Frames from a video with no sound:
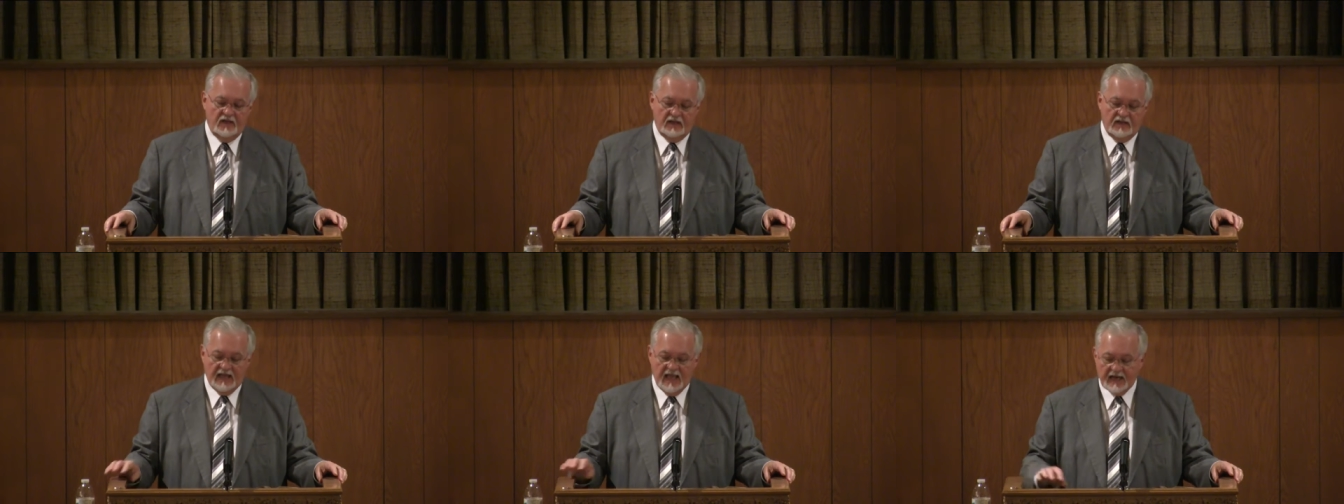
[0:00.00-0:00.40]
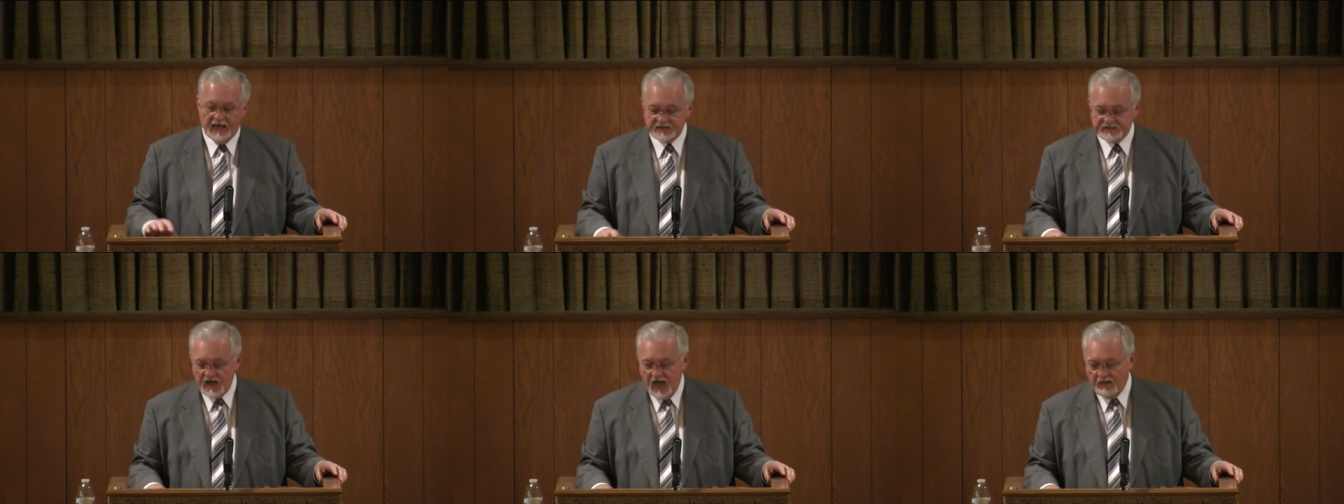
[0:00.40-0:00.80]
Let
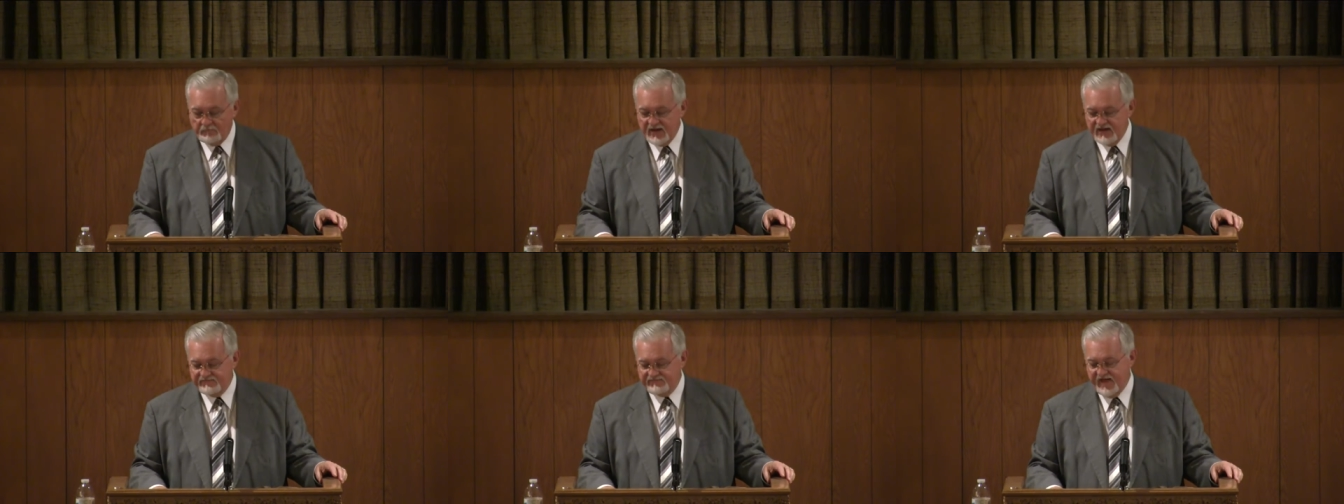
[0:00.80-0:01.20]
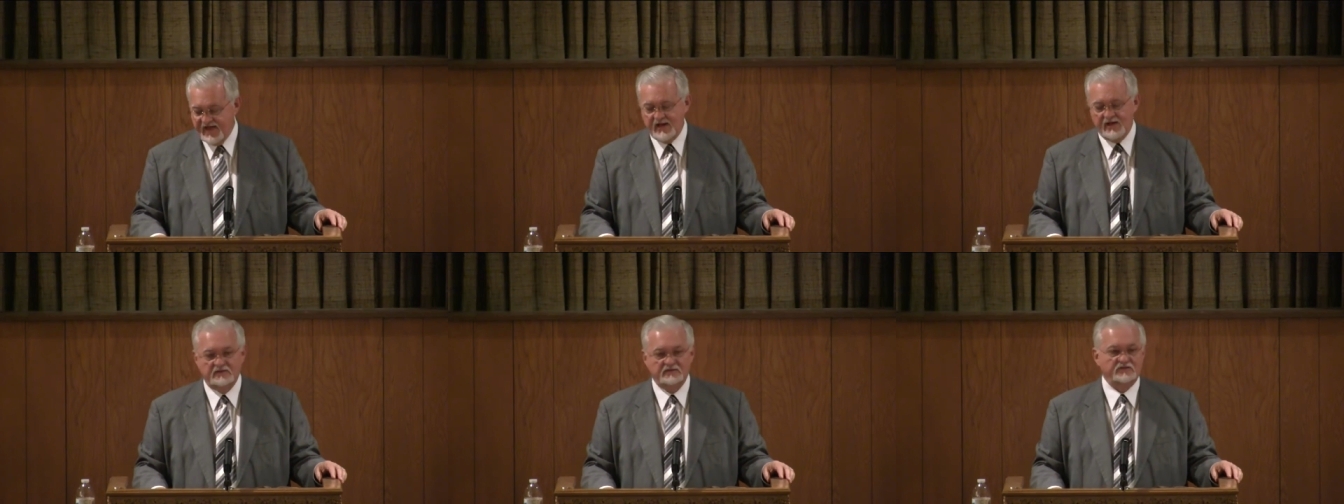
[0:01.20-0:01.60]
us not be
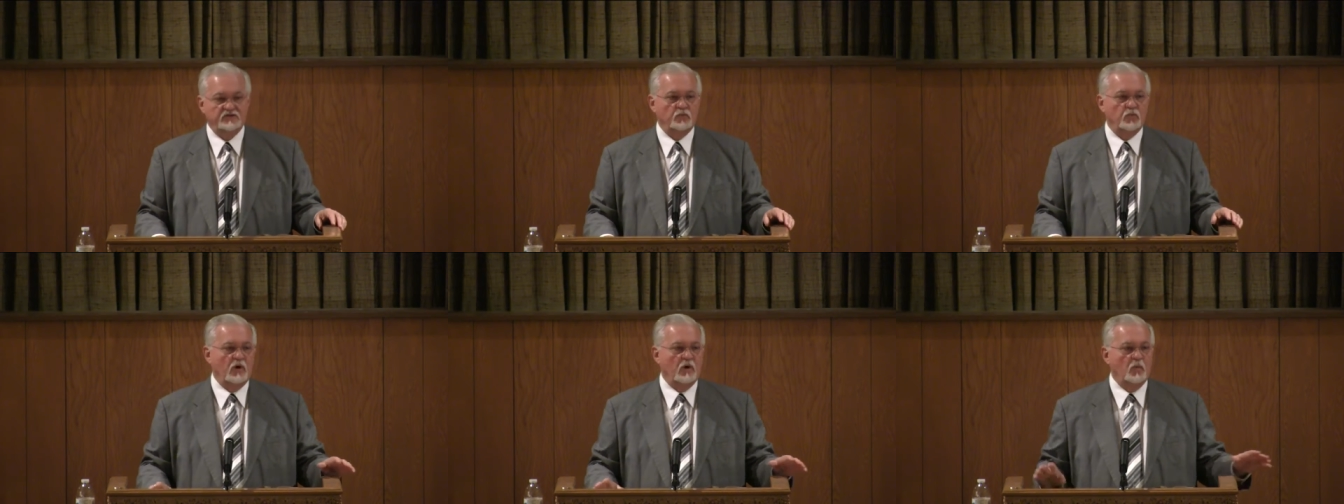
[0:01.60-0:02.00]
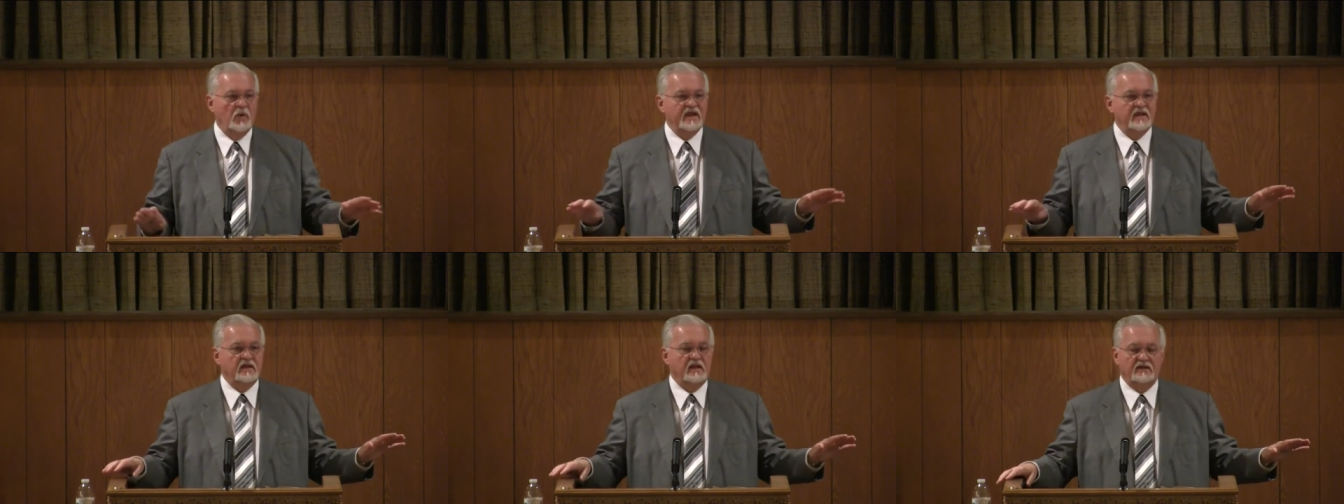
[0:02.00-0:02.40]
found to where we
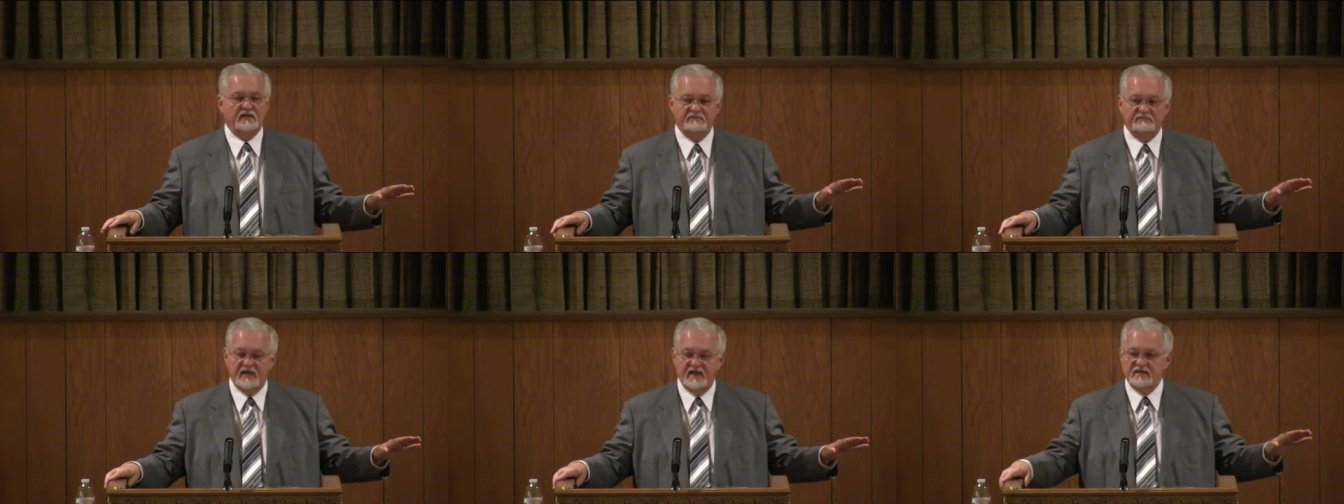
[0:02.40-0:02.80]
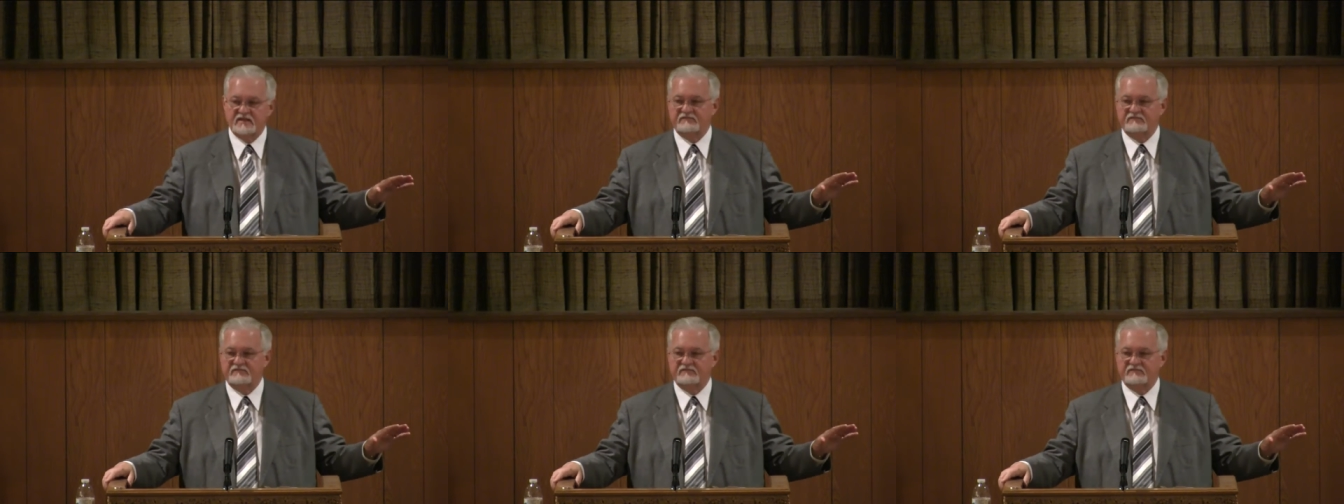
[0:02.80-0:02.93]
cultivate